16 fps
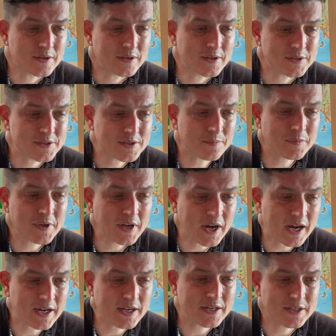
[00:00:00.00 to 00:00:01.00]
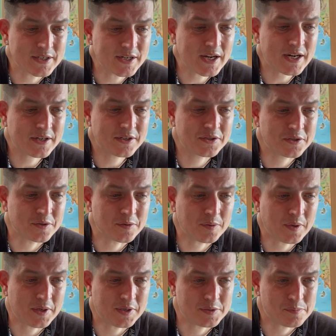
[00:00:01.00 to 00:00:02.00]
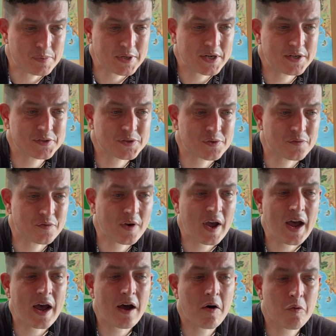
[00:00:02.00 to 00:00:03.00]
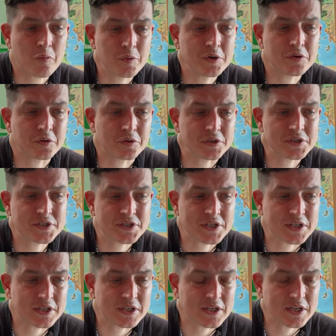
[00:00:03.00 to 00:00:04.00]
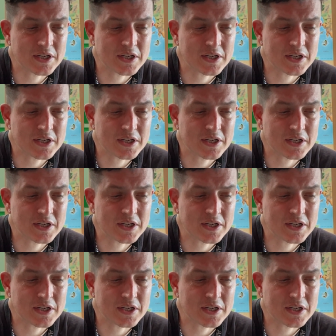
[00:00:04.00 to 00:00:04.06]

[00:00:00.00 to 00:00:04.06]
is something I connect to is because of how realistic